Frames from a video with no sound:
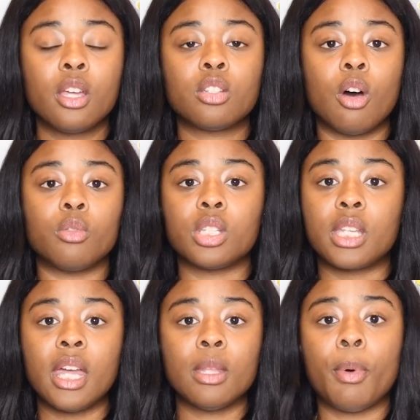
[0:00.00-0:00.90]
So
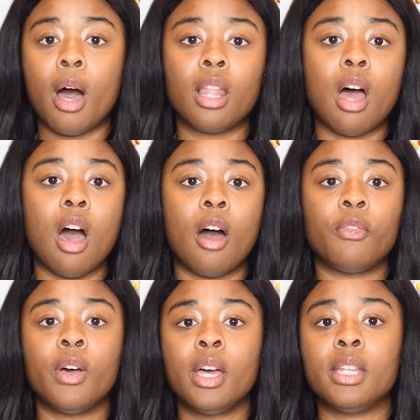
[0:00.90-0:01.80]
just getting the ball
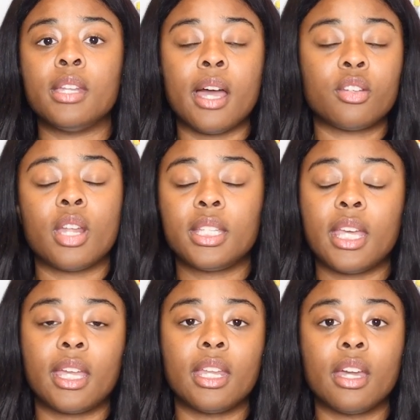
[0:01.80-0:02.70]
off not trying to
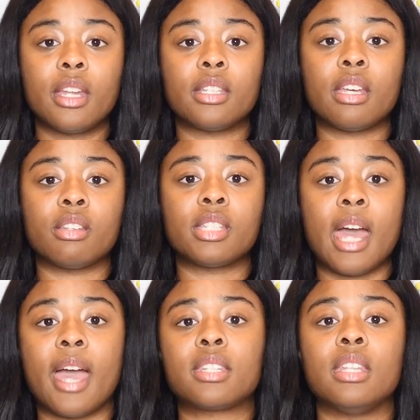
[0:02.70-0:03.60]
take any unnecessary
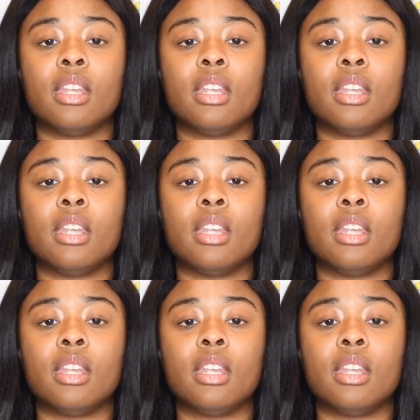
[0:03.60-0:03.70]
sacks,